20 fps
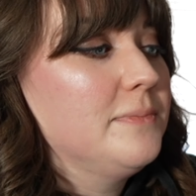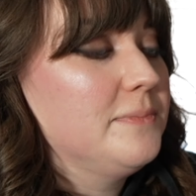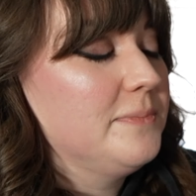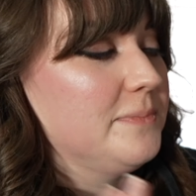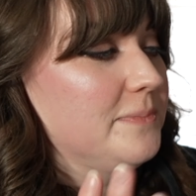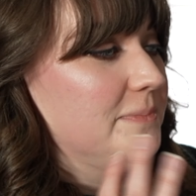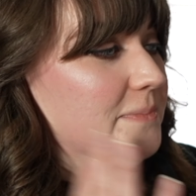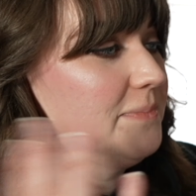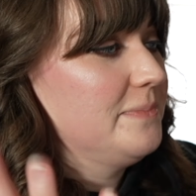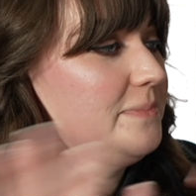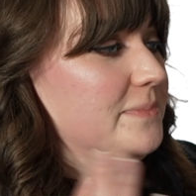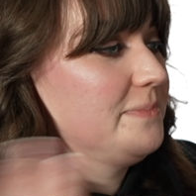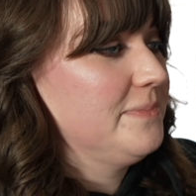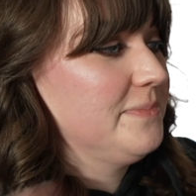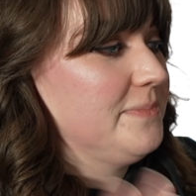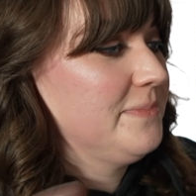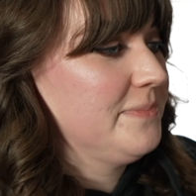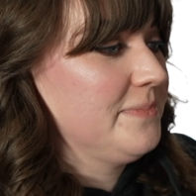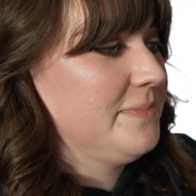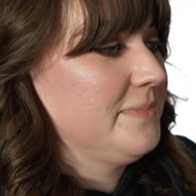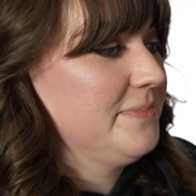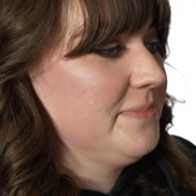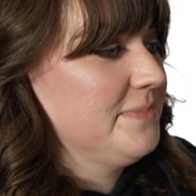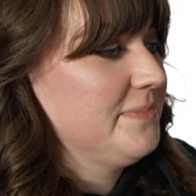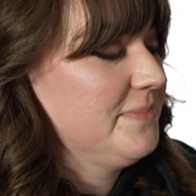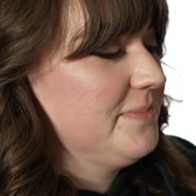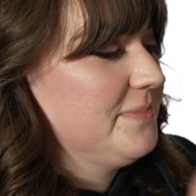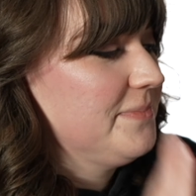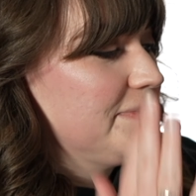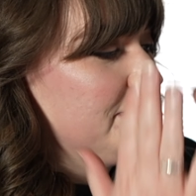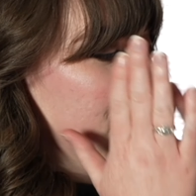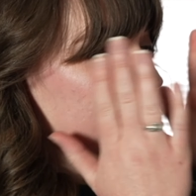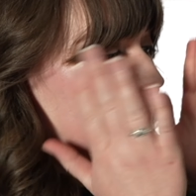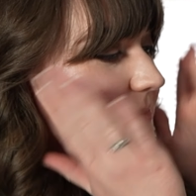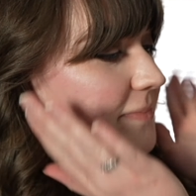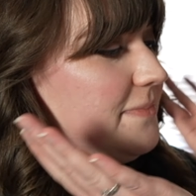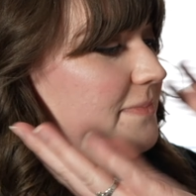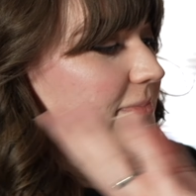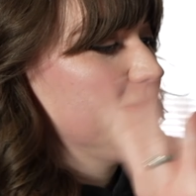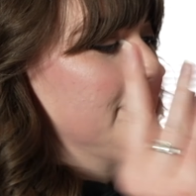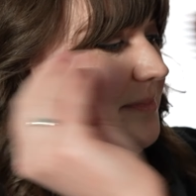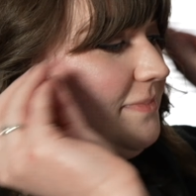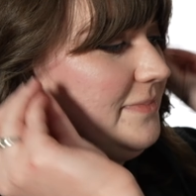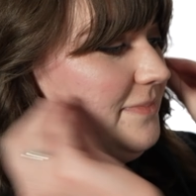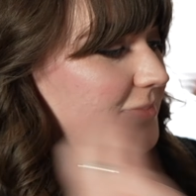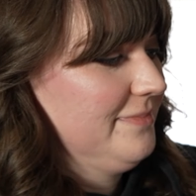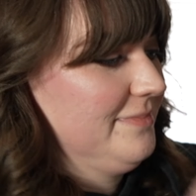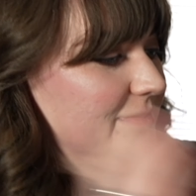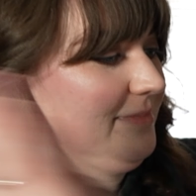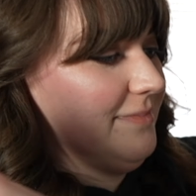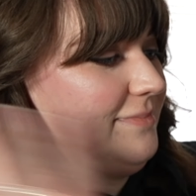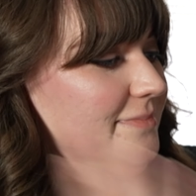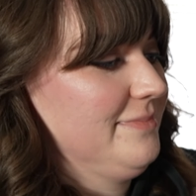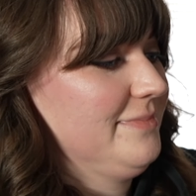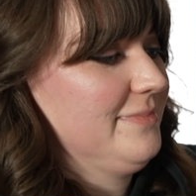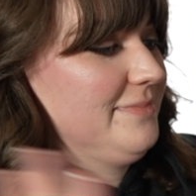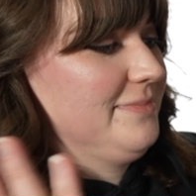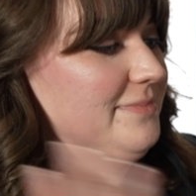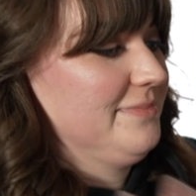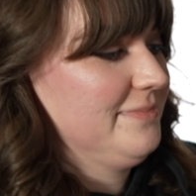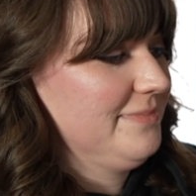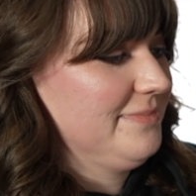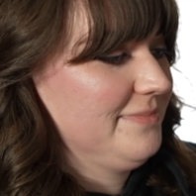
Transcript: (no one is talking)